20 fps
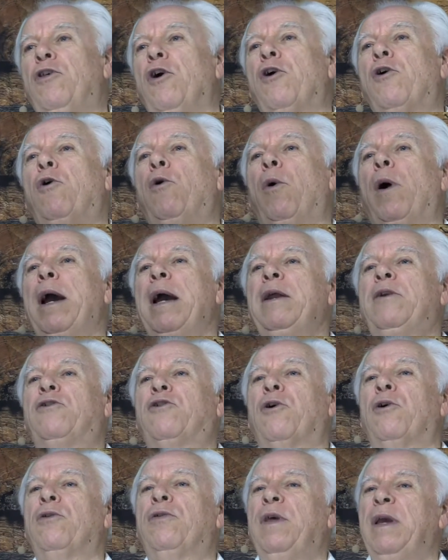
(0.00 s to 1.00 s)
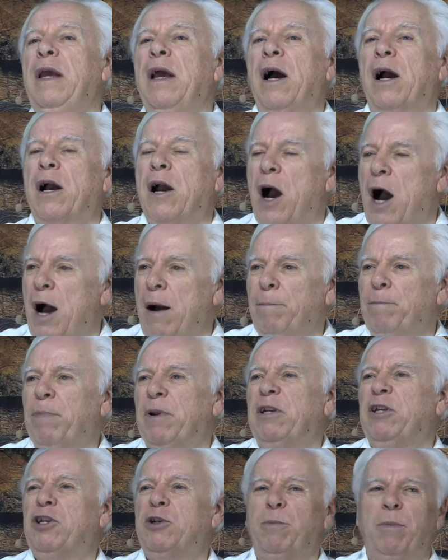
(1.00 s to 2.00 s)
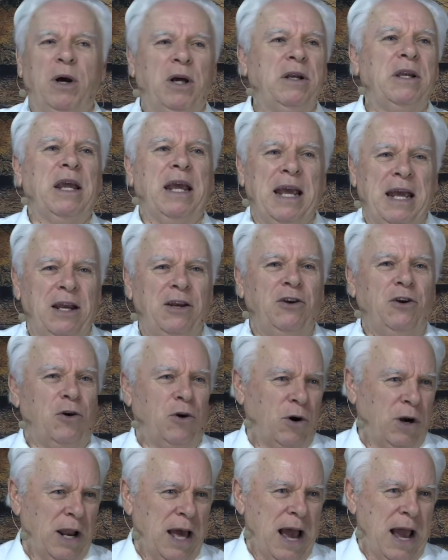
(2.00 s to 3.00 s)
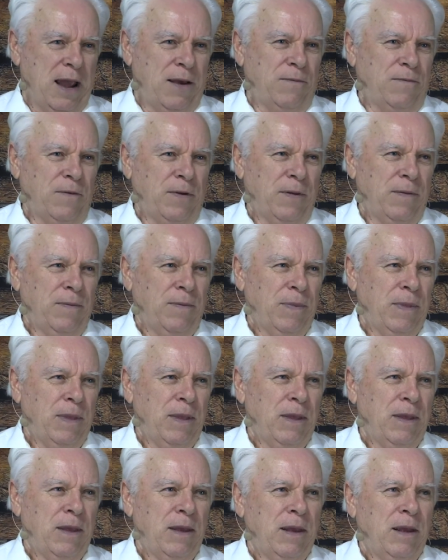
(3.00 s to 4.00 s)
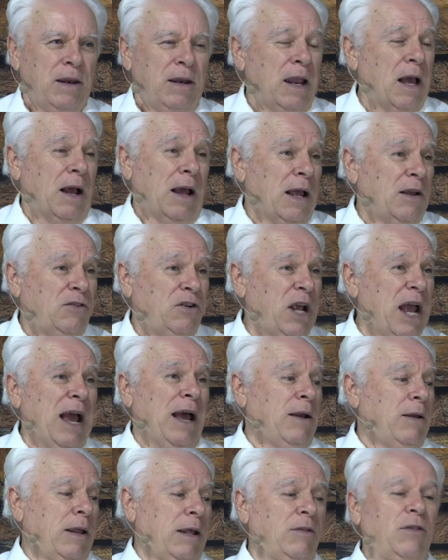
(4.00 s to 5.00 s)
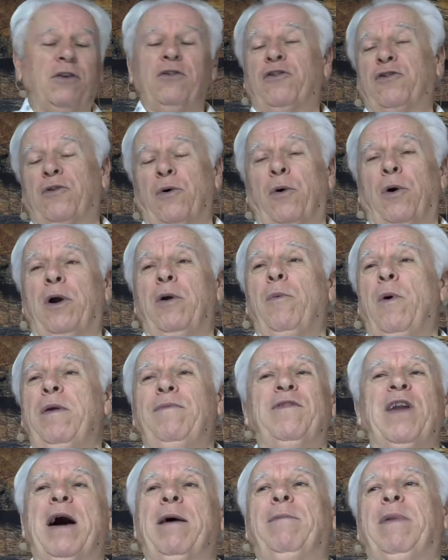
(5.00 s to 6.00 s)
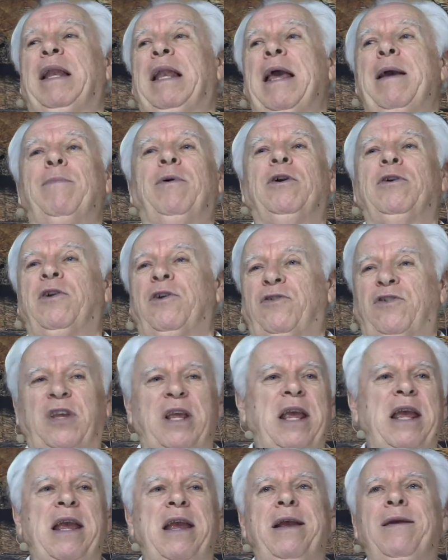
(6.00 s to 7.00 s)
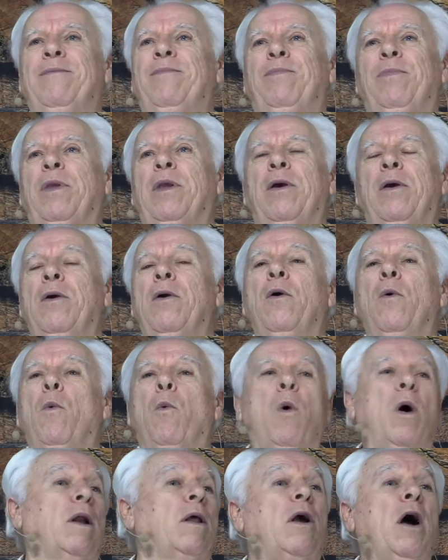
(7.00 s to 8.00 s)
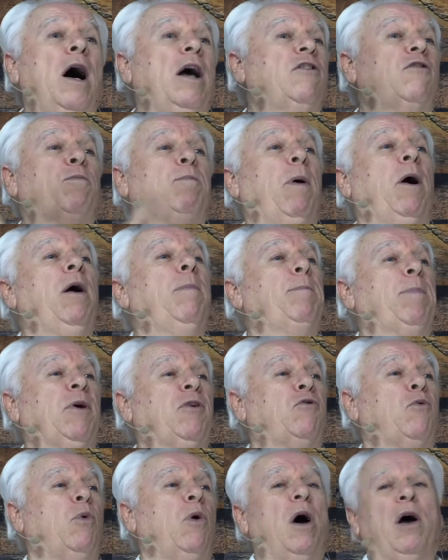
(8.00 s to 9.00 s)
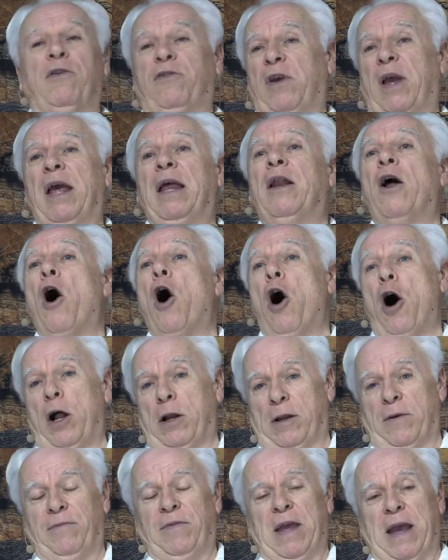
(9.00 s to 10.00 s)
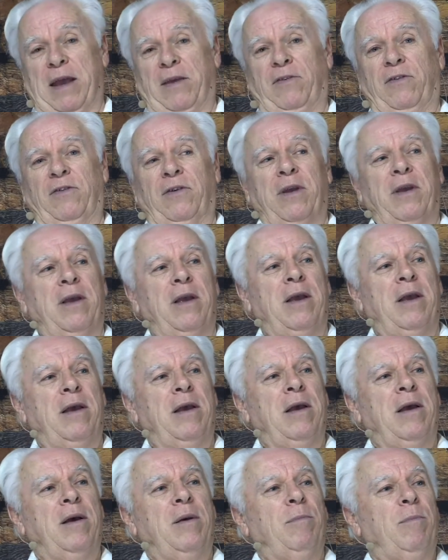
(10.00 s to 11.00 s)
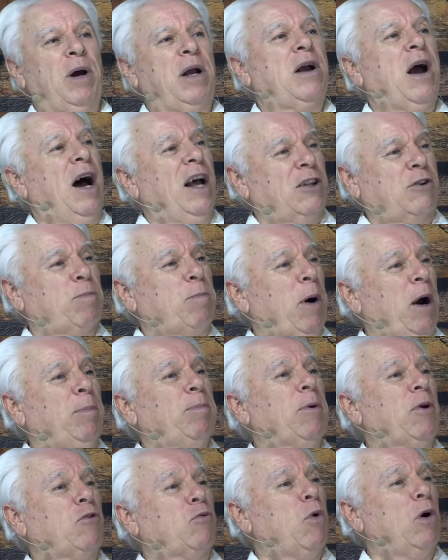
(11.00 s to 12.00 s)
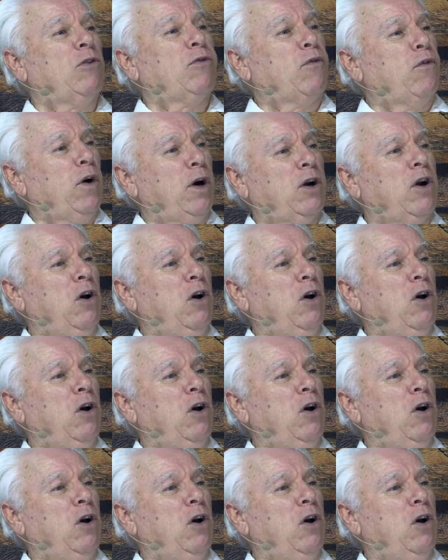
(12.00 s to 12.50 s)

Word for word: the greater the accomplishment in your life. Now, as yet in the story, we've not been able to see what God's purpose was in all of this. But God's purpose was for